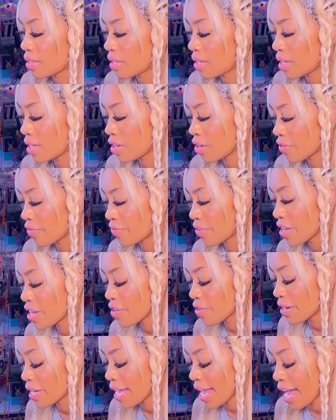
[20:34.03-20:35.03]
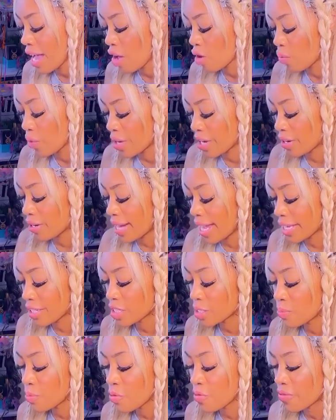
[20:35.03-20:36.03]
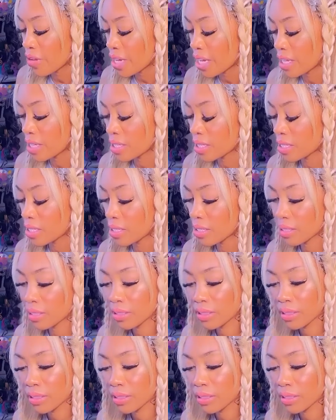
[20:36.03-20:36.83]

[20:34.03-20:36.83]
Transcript: You're figuring out what your next move is.